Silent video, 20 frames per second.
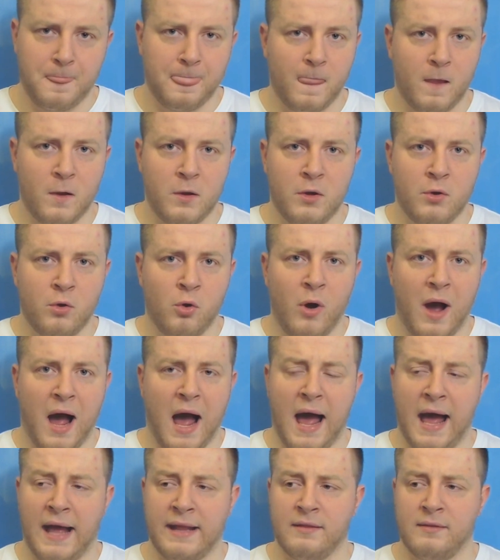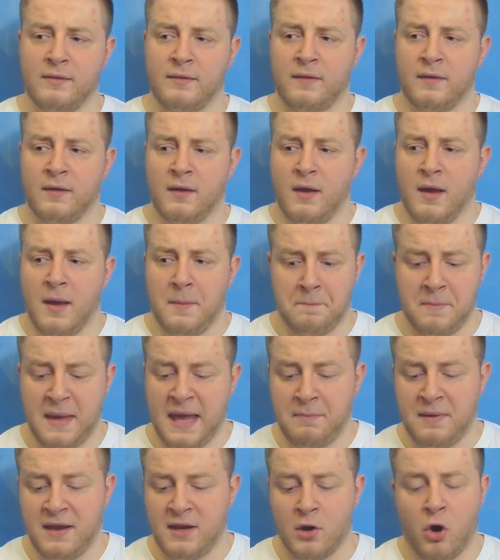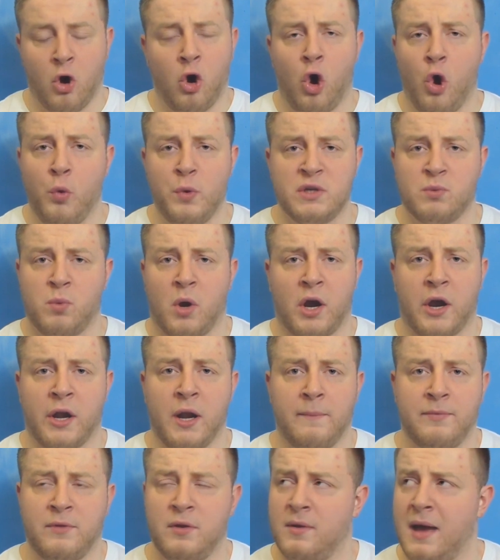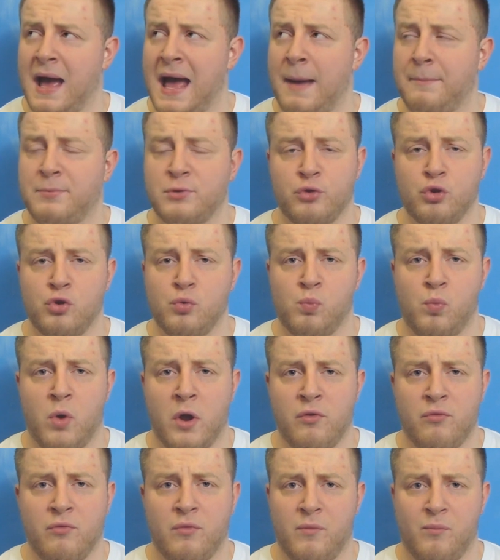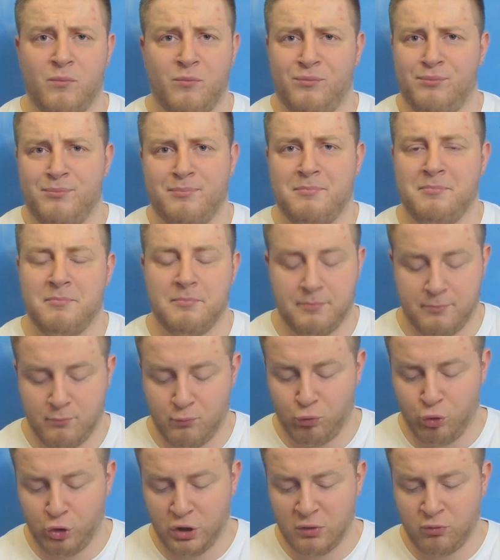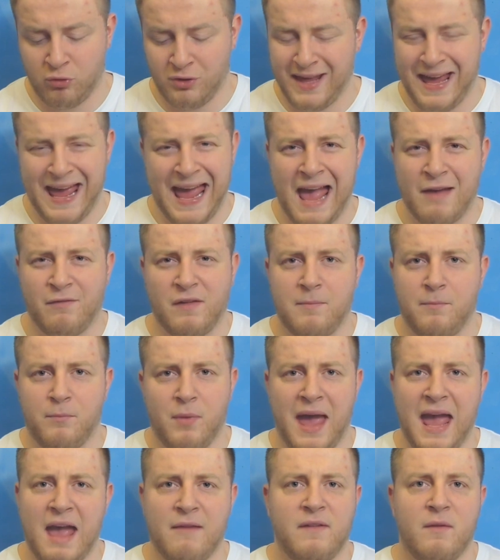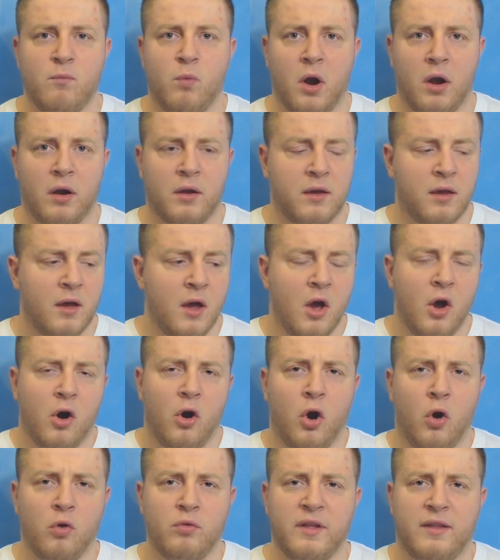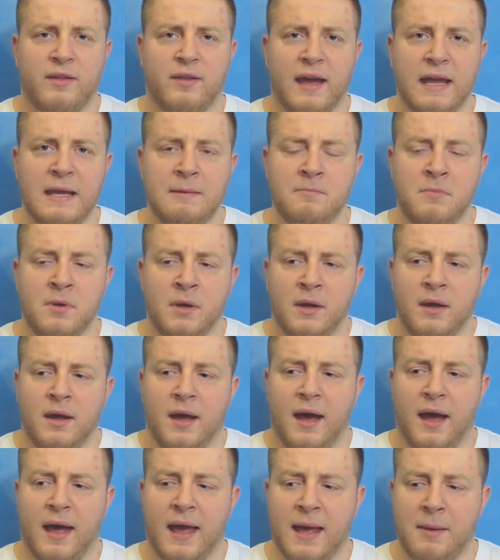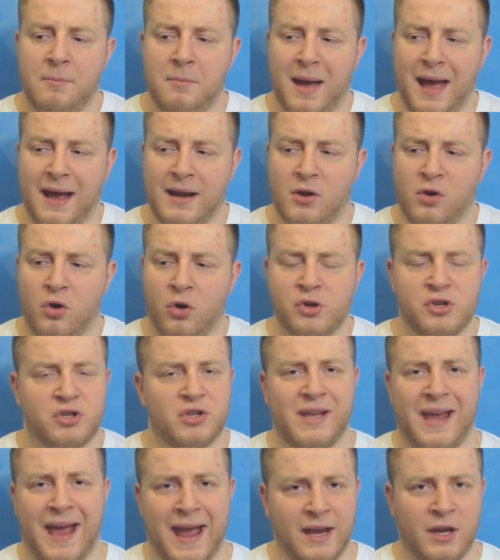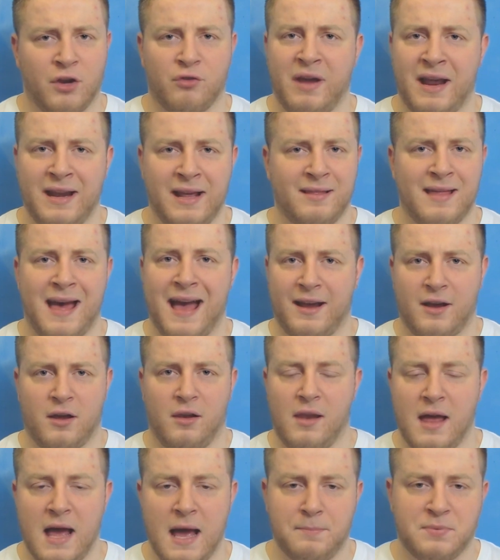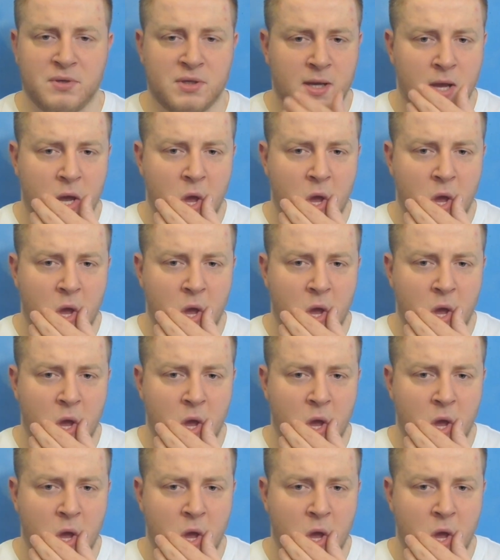You know, and maybe not always working up to absolute one really heavy work all the time, and constantly ingraining that collapse.